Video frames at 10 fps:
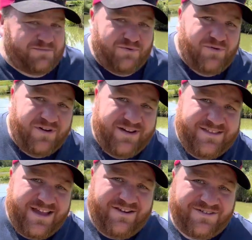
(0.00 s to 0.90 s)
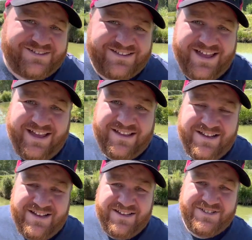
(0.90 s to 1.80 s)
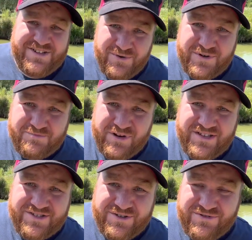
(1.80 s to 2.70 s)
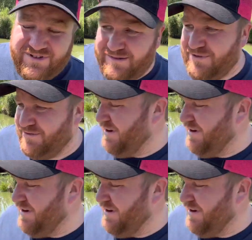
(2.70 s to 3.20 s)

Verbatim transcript: important on a day like today, is that you always bring your sun cream as